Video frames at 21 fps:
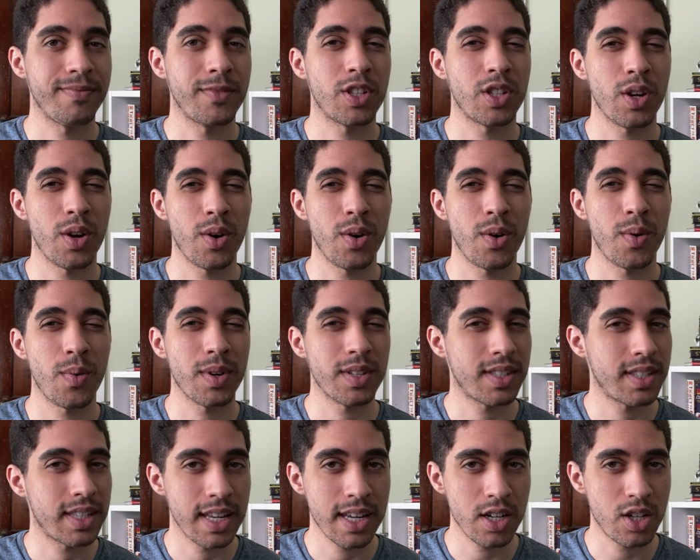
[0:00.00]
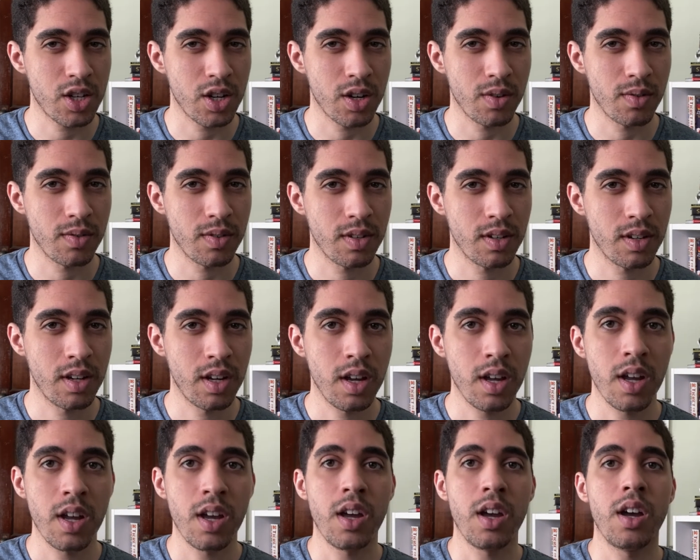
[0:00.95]
The
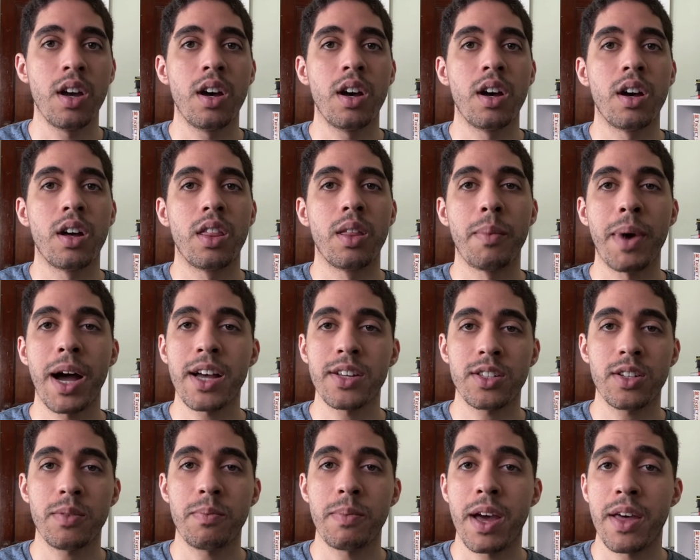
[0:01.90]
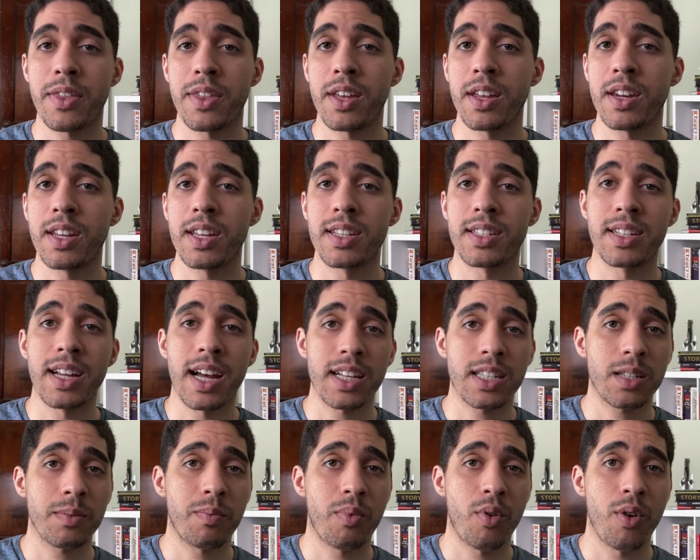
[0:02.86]
milestone method is
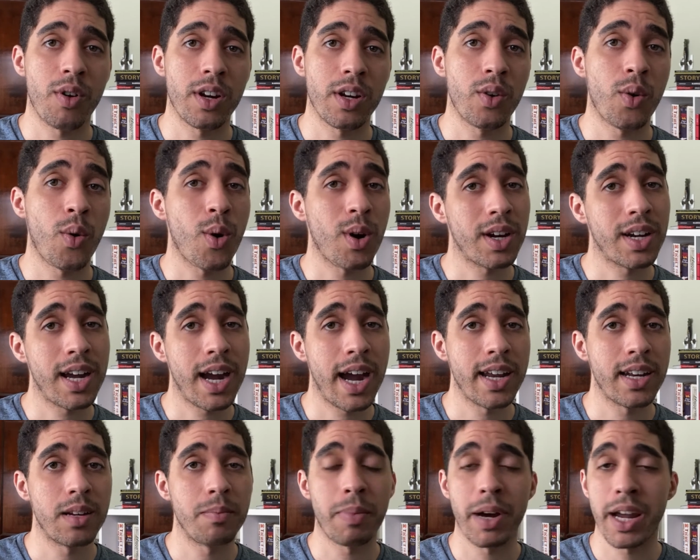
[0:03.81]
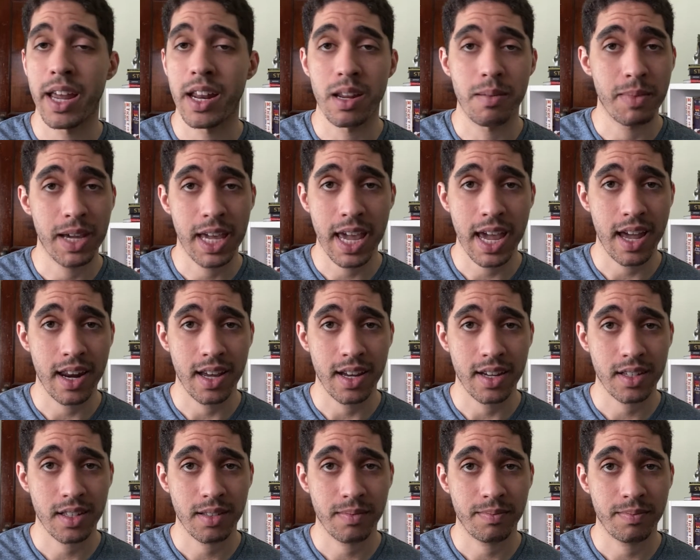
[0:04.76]
not supported or guided by any
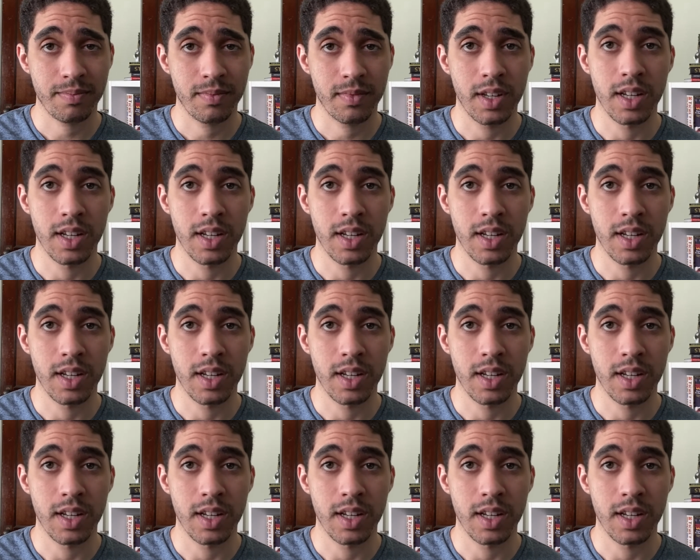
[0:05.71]
mechanics.